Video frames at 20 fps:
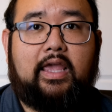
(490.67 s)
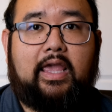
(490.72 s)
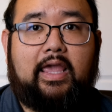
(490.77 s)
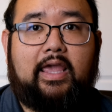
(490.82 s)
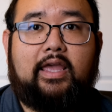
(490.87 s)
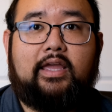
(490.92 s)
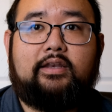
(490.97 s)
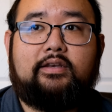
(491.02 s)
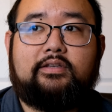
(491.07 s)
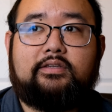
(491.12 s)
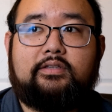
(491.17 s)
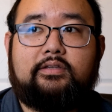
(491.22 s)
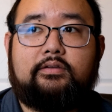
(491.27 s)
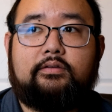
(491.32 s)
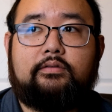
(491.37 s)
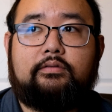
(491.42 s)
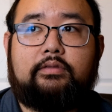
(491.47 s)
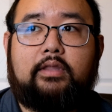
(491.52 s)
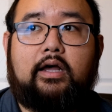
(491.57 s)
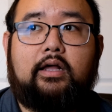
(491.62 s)
and
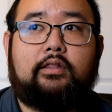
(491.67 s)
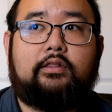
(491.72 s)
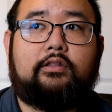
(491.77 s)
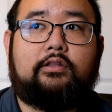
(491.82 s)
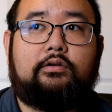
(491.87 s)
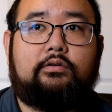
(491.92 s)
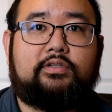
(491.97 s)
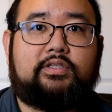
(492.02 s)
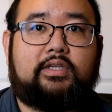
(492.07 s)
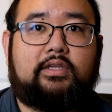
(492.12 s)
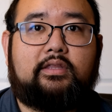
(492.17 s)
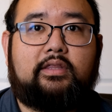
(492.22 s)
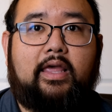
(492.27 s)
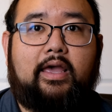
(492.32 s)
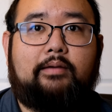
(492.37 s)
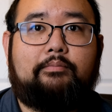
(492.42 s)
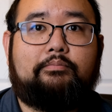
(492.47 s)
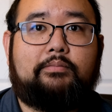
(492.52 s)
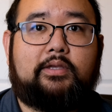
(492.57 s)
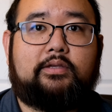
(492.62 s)
not losing
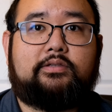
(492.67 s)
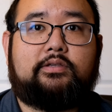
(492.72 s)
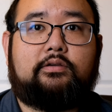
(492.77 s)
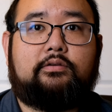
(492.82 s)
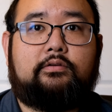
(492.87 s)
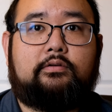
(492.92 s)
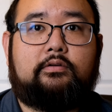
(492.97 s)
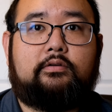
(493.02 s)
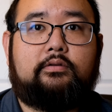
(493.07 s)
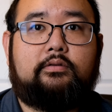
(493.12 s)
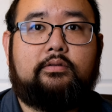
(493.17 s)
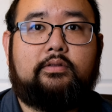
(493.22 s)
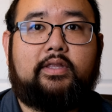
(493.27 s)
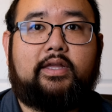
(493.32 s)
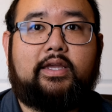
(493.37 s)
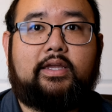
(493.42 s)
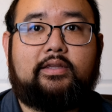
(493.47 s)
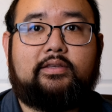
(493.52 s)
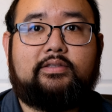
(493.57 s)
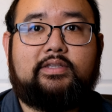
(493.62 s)
that musical
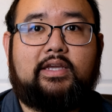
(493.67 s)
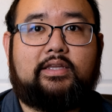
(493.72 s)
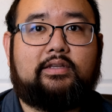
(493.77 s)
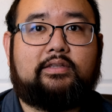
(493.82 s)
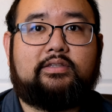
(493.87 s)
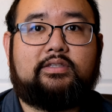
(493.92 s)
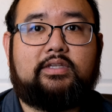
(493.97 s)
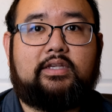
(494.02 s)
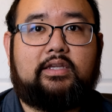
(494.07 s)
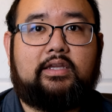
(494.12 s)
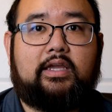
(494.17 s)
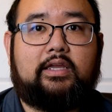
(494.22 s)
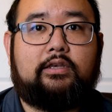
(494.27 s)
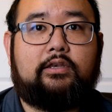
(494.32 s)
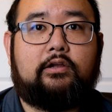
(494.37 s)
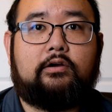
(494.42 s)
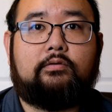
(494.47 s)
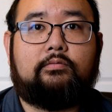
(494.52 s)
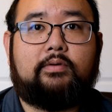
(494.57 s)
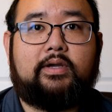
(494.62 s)
like tendency and
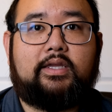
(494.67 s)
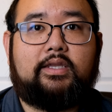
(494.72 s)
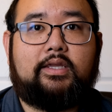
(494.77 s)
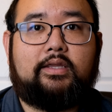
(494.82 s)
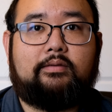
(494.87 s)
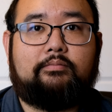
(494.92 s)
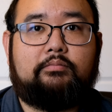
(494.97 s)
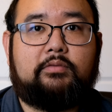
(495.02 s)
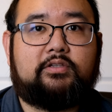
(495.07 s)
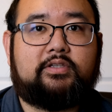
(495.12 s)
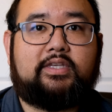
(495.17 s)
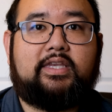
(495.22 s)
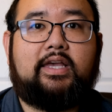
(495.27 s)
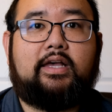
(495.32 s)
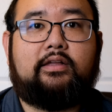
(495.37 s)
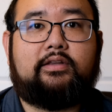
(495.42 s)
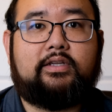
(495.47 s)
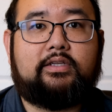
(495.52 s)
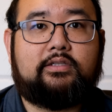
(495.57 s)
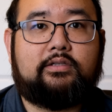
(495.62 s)
note weight and
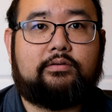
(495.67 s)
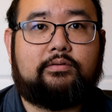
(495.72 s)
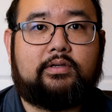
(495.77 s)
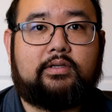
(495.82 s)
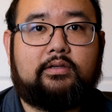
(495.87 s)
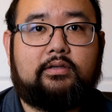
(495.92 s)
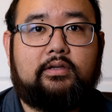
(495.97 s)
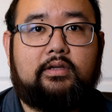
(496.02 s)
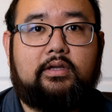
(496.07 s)
musicality to it.